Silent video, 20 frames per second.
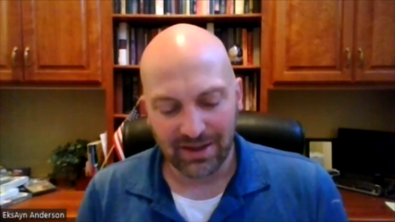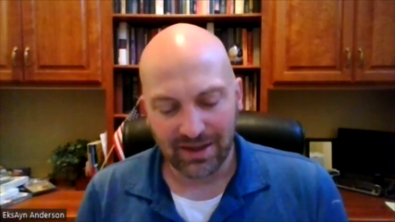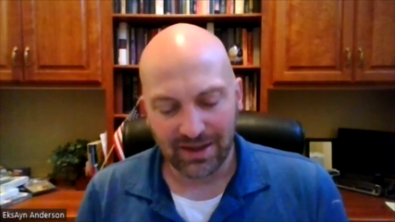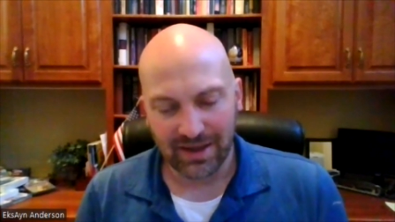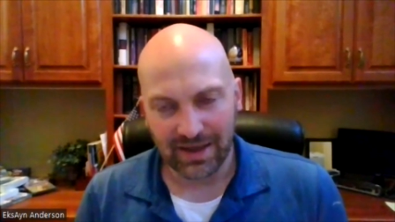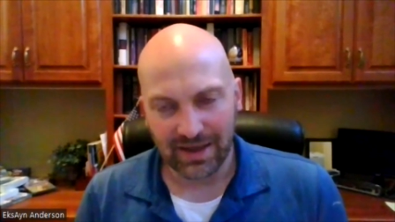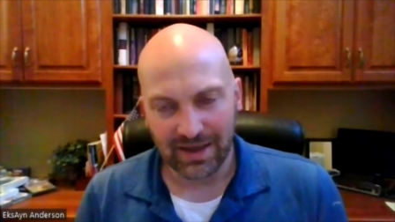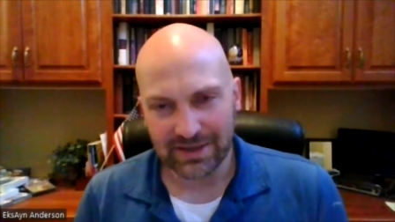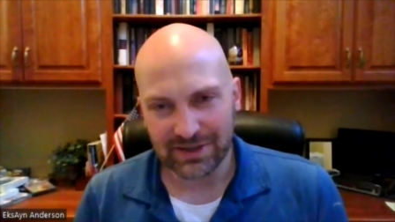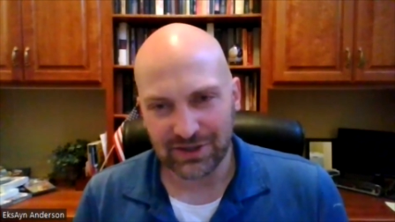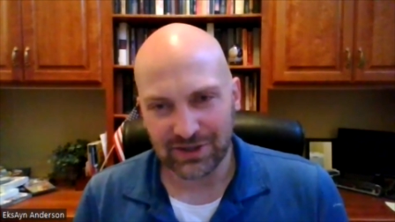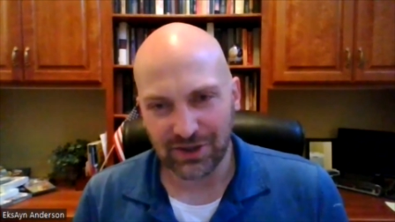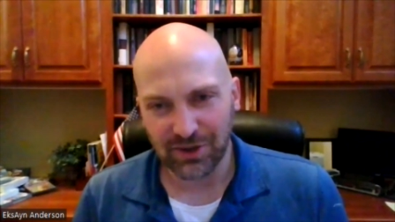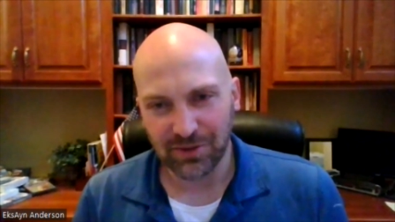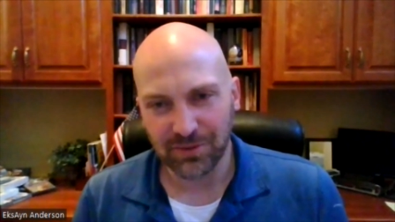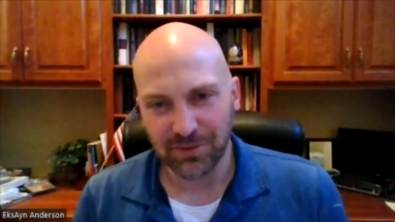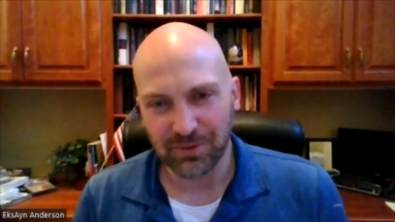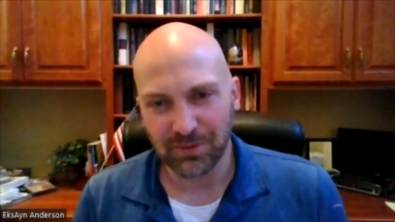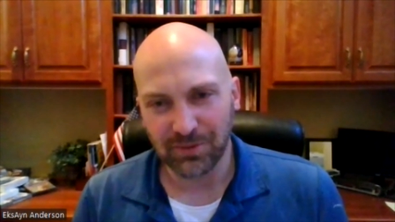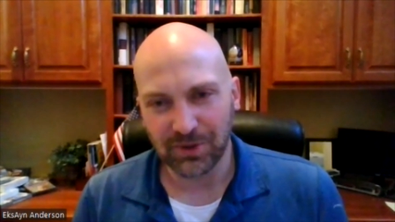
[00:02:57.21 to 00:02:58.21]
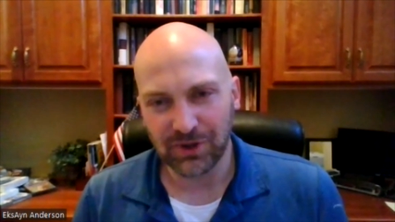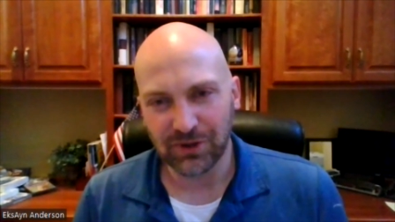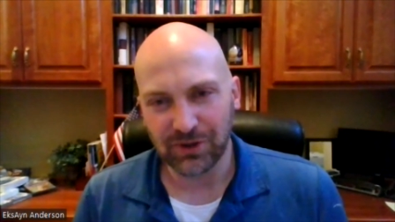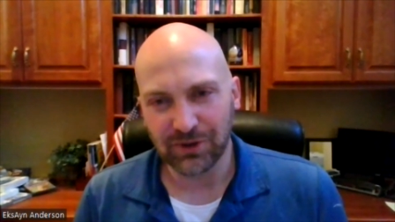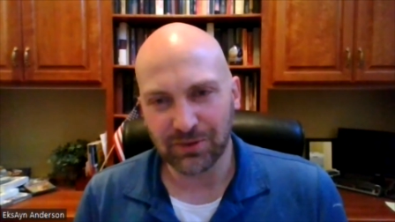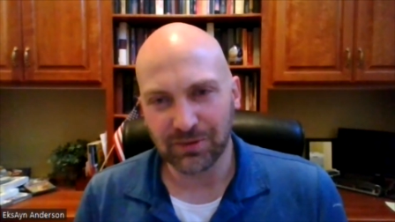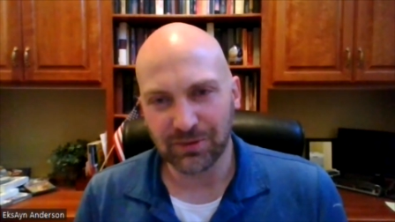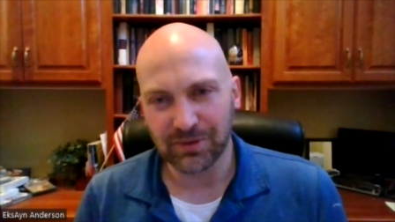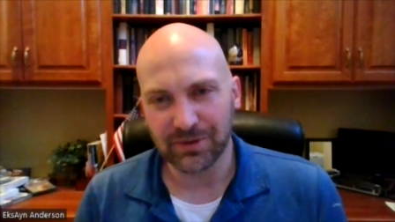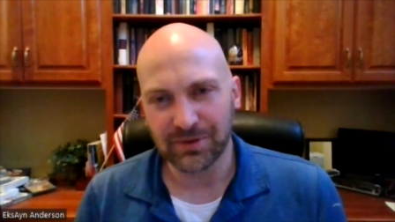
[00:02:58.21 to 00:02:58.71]
And so when
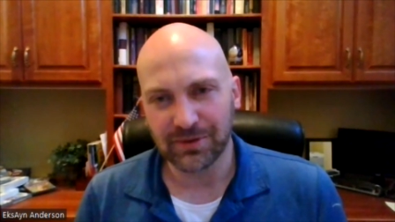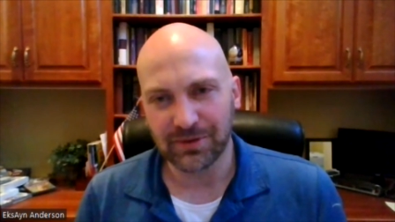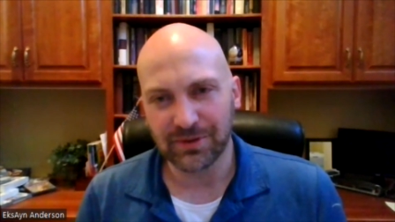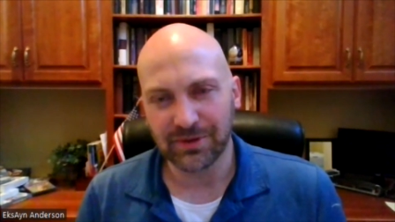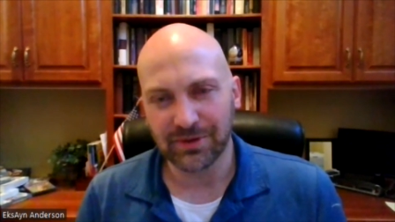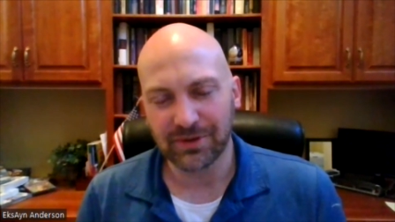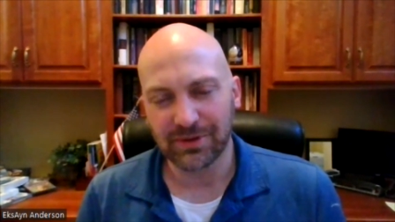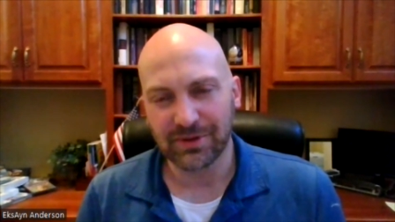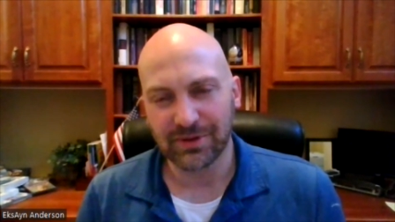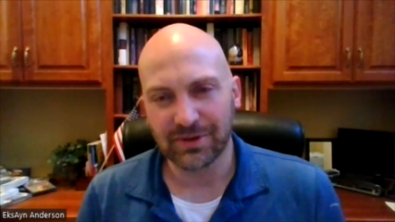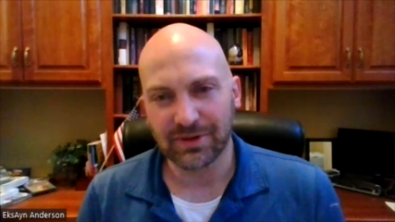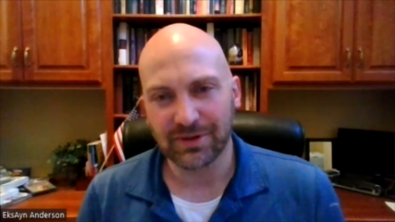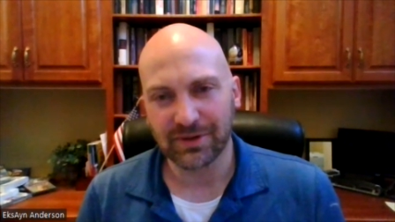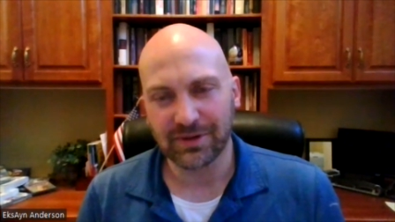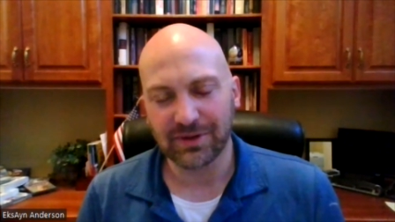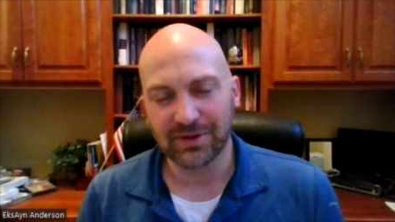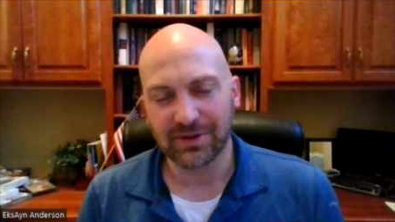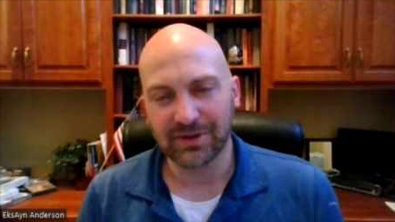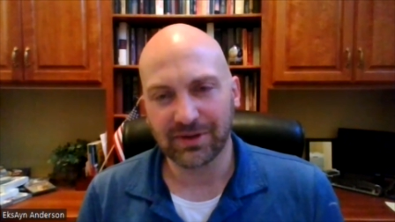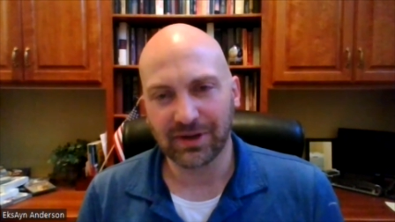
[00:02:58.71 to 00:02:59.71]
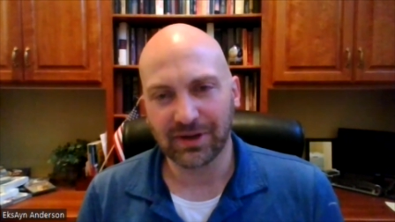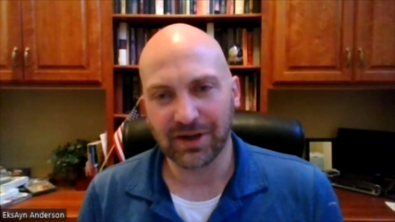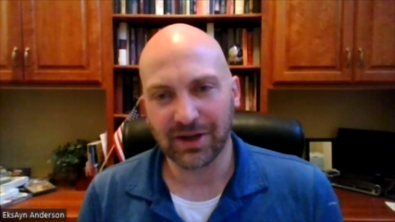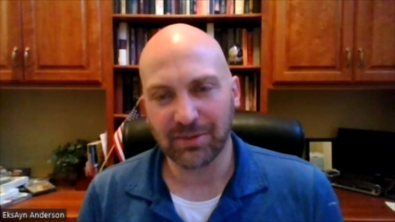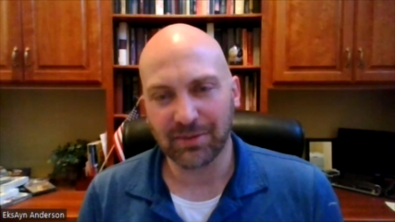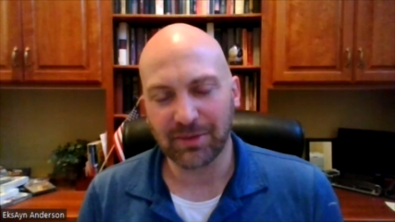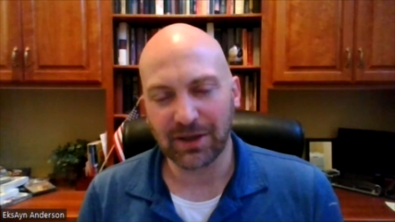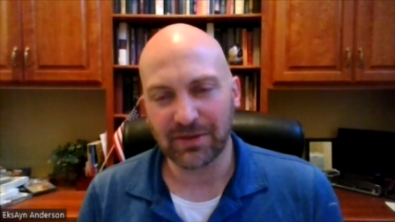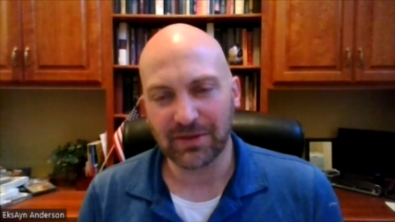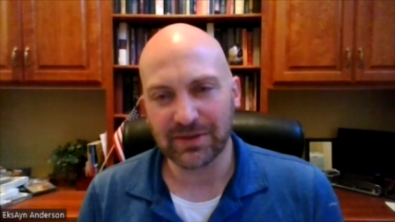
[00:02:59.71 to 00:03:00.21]
you talk
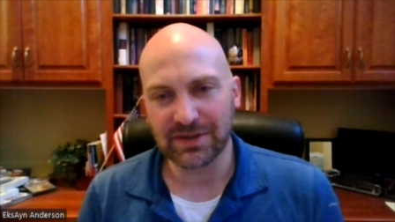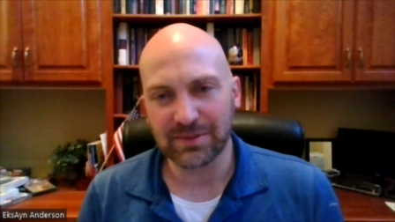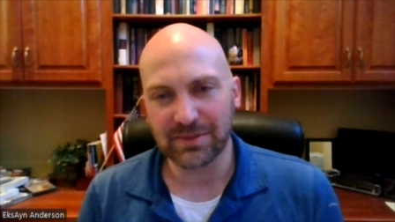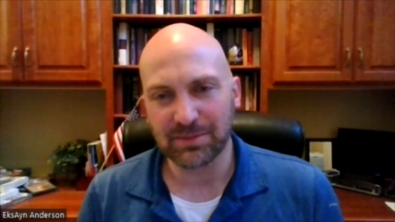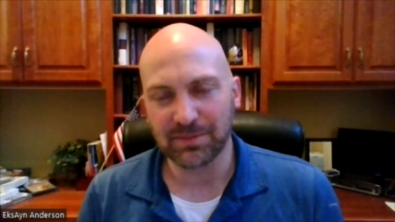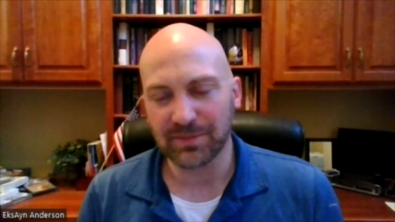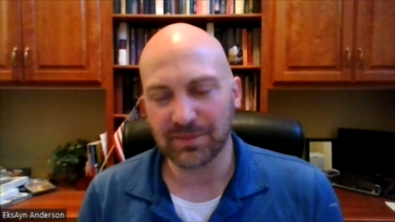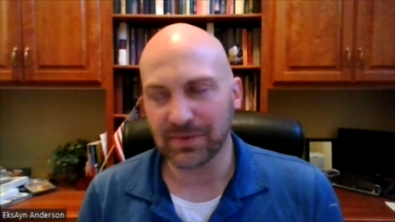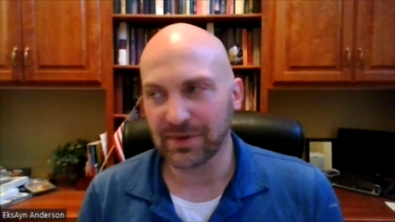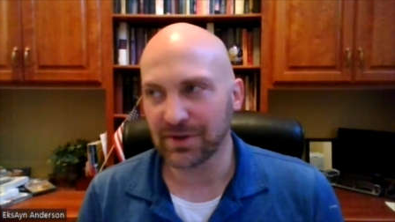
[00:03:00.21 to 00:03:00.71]
about this,